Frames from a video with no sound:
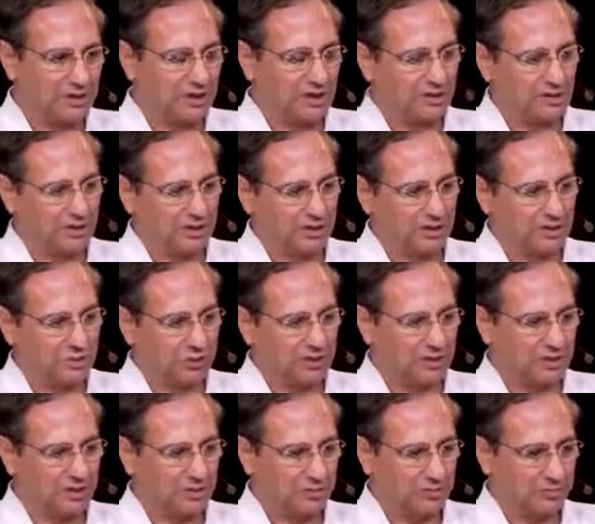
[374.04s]
and that
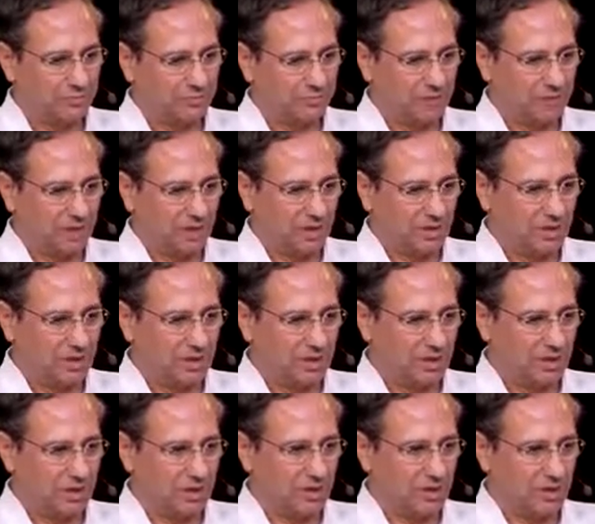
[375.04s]
was
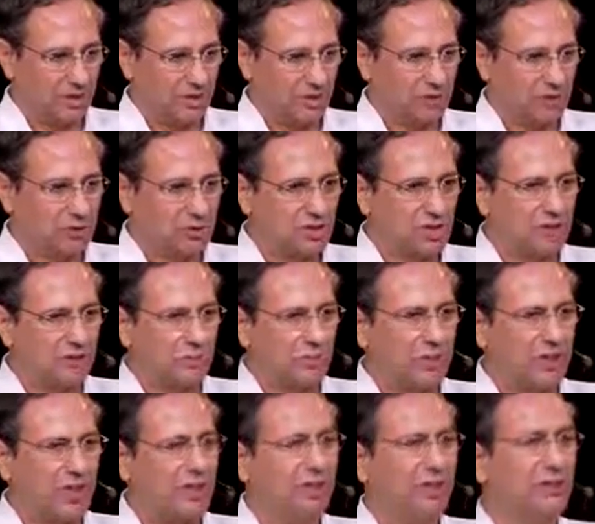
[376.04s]

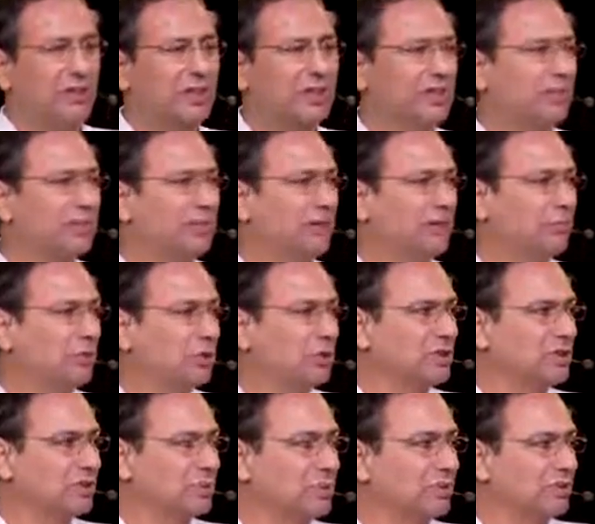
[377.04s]
we had then
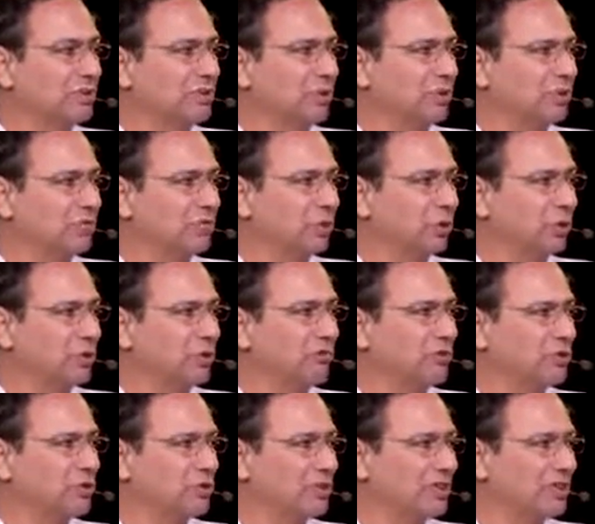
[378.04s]
boards with 4
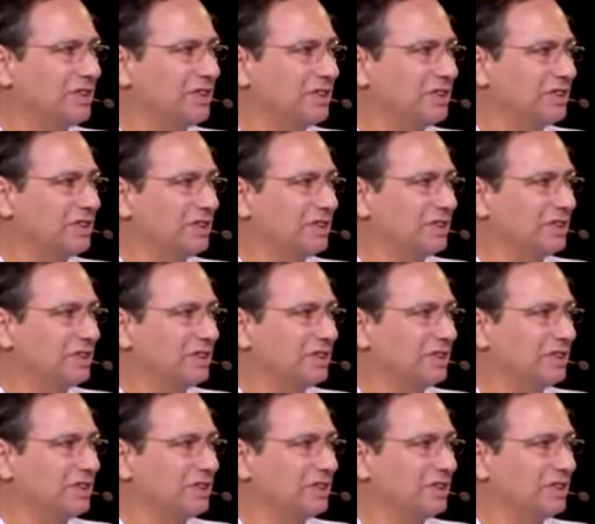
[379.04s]
FPGAs,